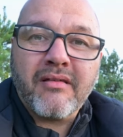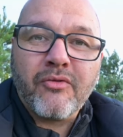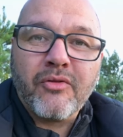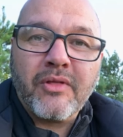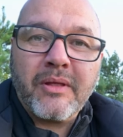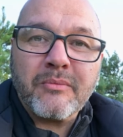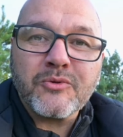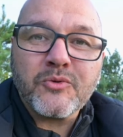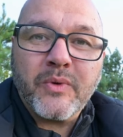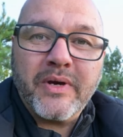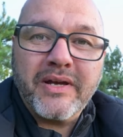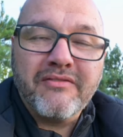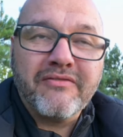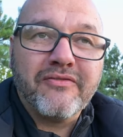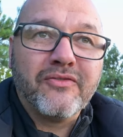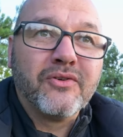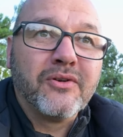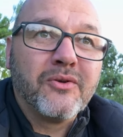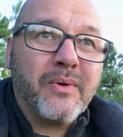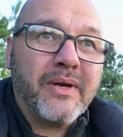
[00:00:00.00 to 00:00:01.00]
I thought that was quite
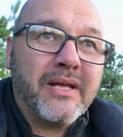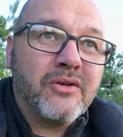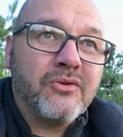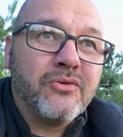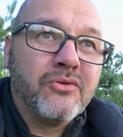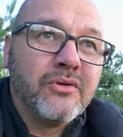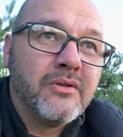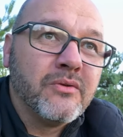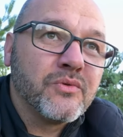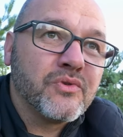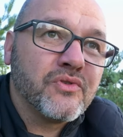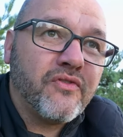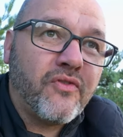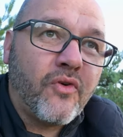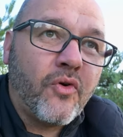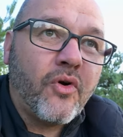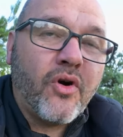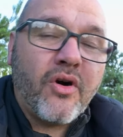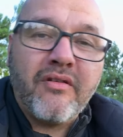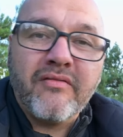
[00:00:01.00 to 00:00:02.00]
fun, quite cool. There was
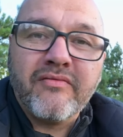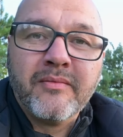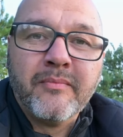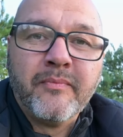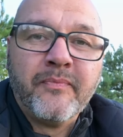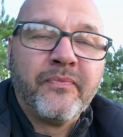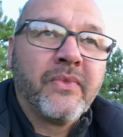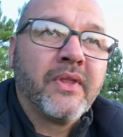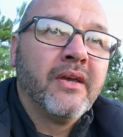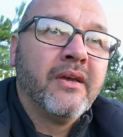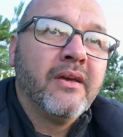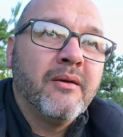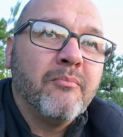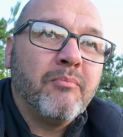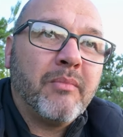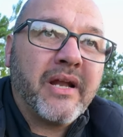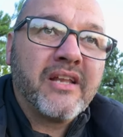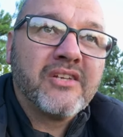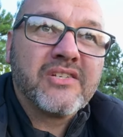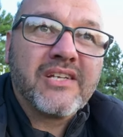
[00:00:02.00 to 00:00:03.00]
four of them.
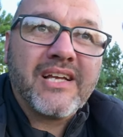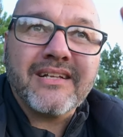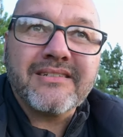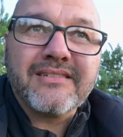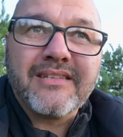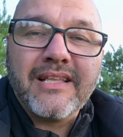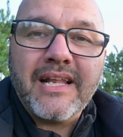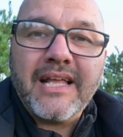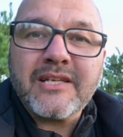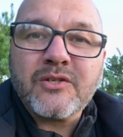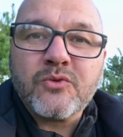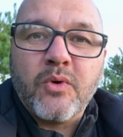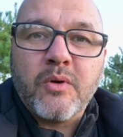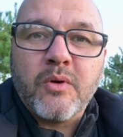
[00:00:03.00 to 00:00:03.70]
Managed to catch the last